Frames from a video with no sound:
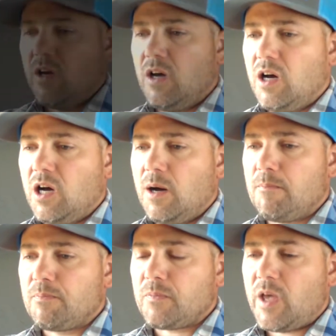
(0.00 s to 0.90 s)

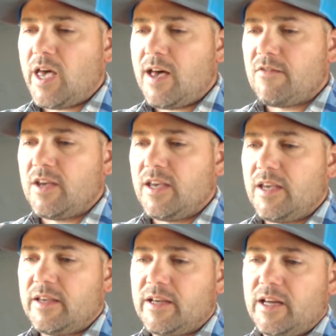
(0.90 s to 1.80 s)
have
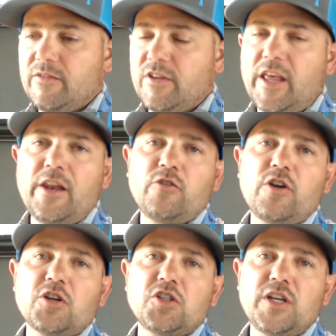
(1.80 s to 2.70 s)
a kind of an
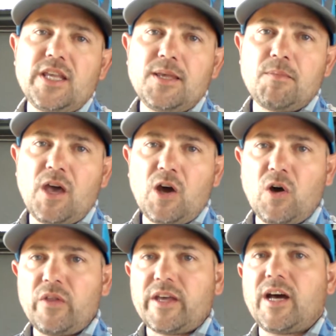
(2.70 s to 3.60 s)
introduction
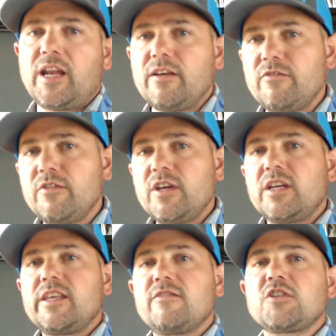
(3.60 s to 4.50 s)
email that kind of
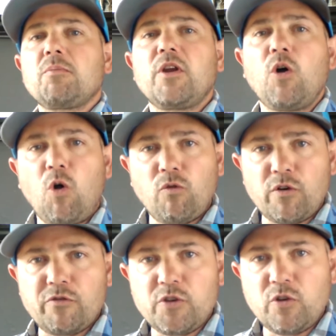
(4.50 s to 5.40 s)
gives them an
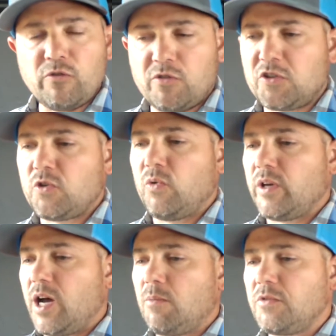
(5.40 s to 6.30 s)
overview of what's
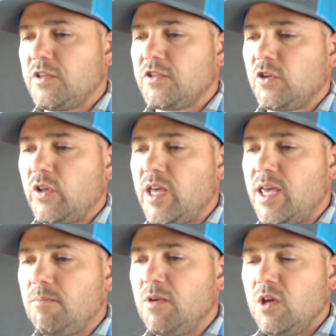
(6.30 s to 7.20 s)
going on with this
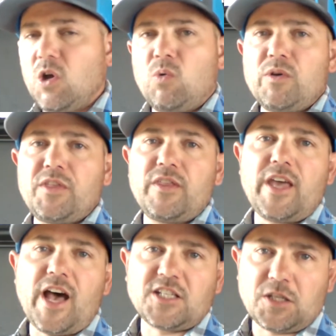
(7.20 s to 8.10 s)
claim. Within
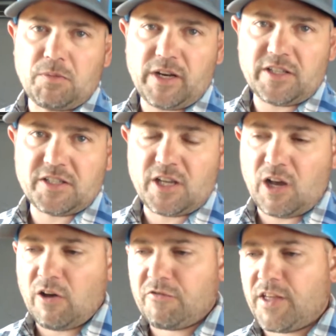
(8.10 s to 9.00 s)
the estimate
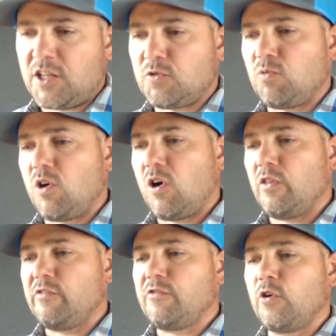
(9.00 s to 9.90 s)
itself, that's where all
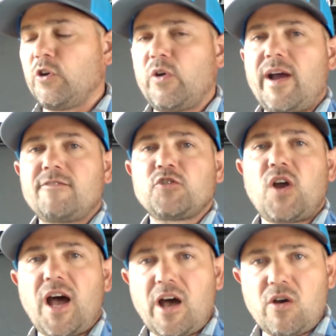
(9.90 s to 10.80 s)
the photographs are
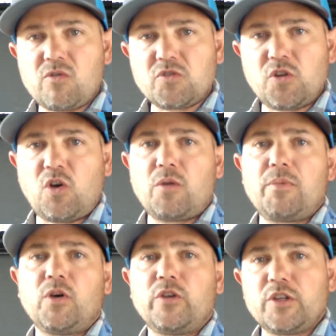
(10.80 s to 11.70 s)
housed, all the
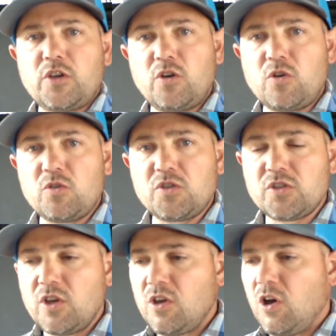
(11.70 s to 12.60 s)
building
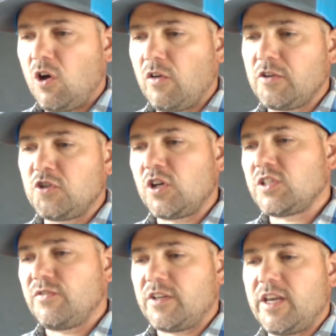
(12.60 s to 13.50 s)
codes, all the
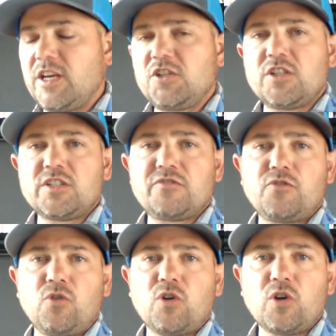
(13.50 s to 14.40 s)
justifications
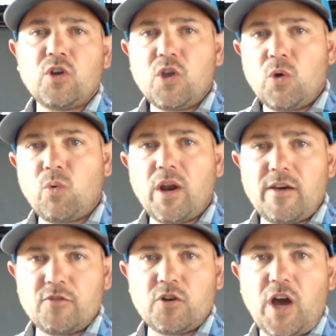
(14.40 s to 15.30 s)
for
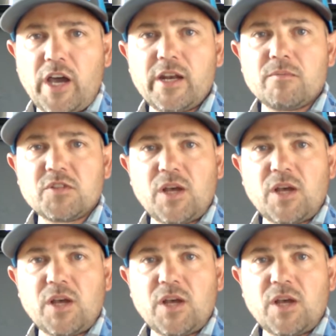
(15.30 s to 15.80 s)
whatever items